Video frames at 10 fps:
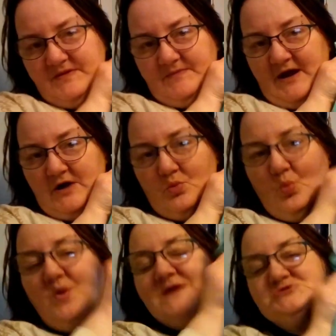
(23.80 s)
Mail,
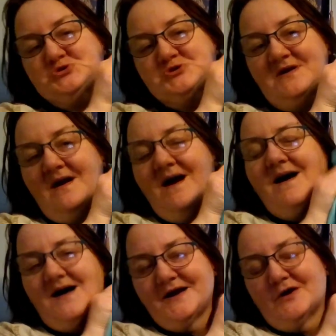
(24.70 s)
which
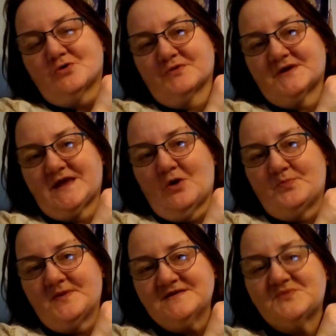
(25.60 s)
I already
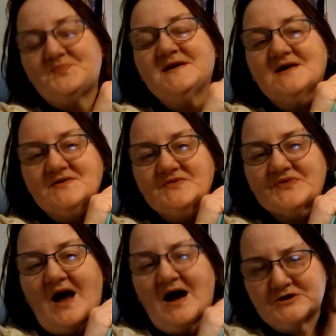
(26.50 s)
opened because
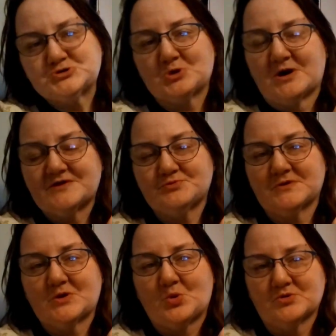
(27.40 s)
I tried
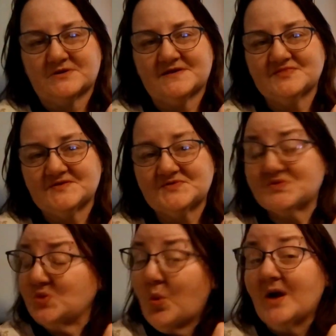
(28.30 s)
recording this
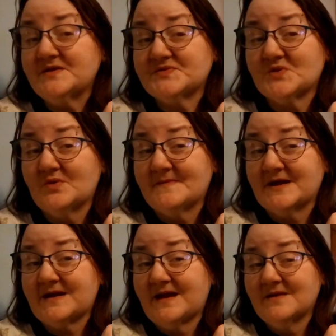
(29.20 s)
twice on my
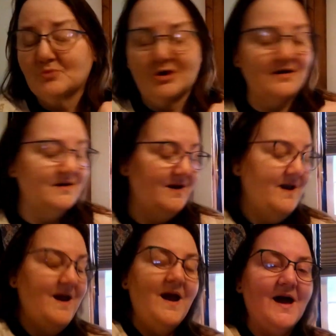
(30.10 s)
camera
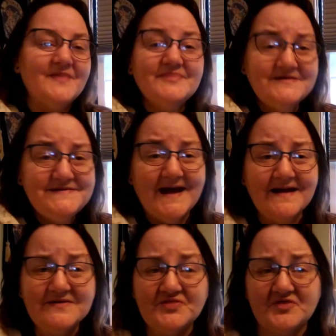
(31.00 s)
and the
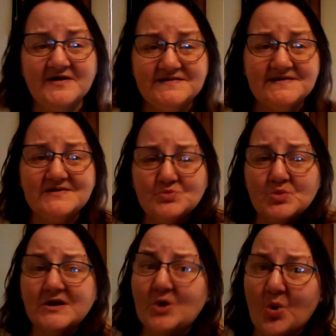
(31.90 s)
dang thing didn't
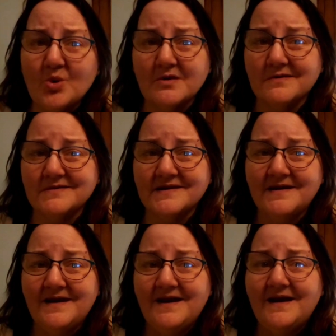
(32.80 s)
record
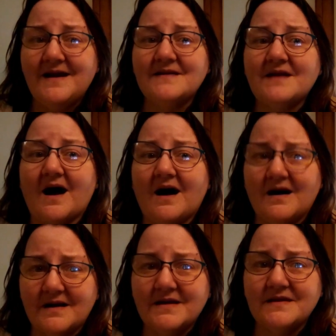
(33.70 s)
and
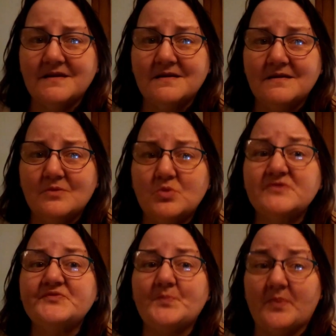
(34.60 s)
I
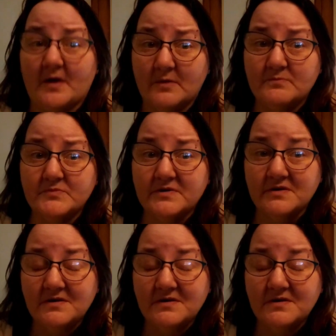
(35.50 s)
was bummed.